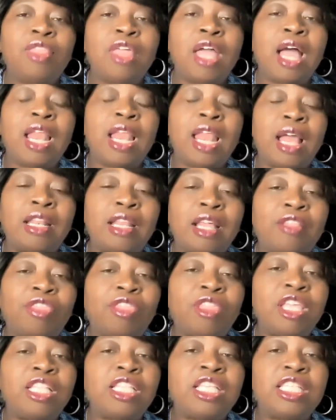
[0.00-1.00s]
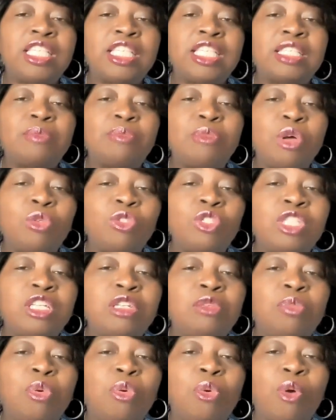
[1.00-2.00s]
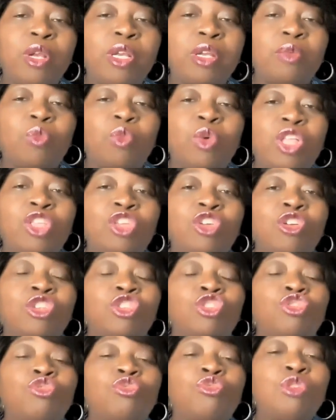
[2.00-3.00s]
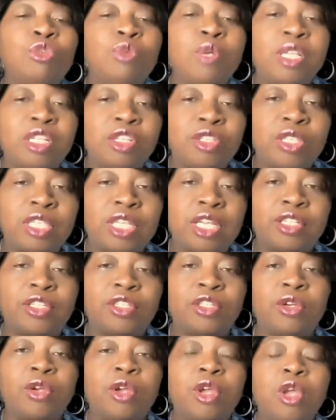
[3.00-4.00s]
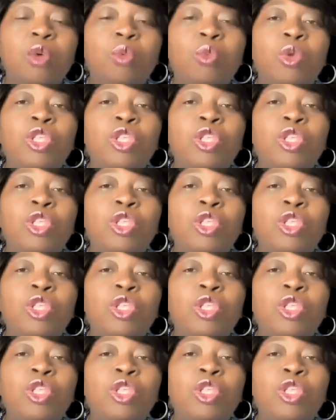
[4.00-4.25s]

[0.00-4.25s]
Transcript: And I think this is most important when you're a true intercessor,